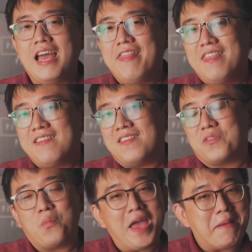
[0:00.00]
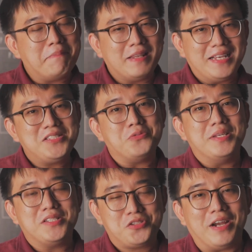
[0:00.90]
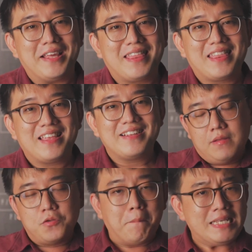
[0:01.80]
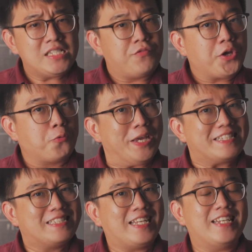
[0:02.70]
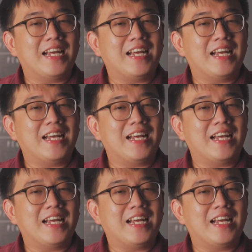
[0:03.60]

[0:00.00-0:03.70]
and this is where it plays to its strength. So bass is very quick, tight and